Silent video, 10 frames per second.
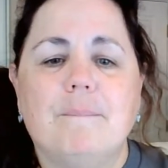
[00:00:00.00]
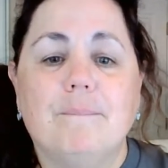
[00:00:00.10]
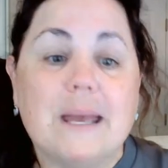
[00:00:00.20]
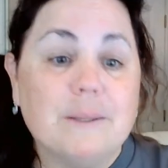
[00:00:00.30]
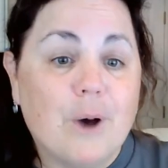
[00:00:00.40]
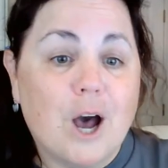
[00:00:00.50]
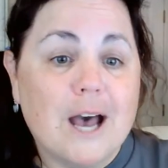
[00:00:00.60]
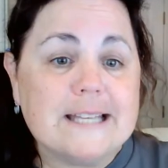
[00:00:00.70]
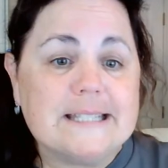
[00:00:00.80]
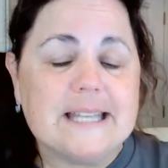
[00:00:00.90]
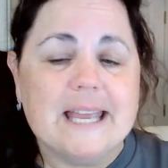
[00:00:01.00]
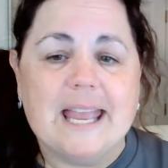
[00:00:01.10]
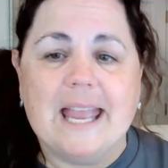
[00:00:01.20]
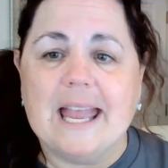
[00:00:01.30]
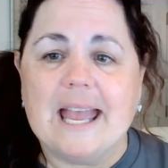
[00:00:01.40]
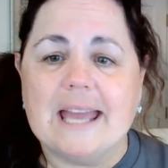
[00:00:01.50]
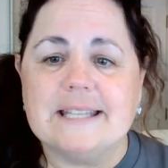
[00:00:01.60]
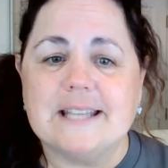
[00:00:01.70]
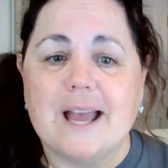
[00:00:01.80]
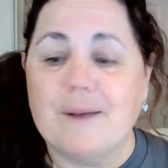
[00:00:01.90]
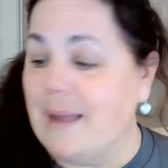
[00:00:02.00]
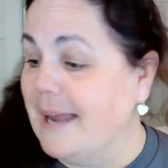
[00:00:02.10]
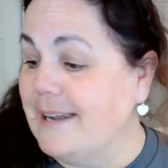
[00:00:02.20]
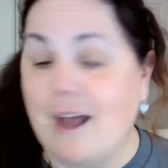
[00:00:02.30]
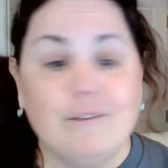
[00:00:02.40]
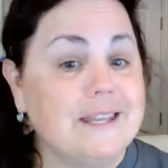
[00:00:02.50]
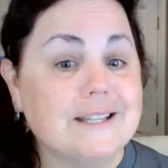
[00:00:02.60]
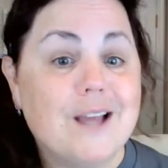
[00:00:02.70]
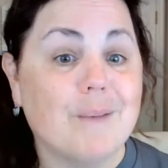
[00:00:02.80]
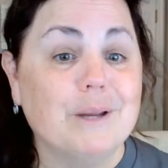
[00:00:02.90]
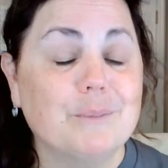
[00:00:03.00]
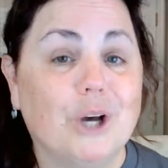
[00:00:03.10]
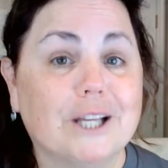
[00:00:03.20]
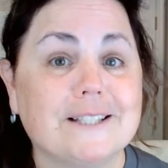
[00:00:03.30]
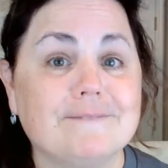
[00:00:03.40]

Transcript: menopause, and now the Atomic Book.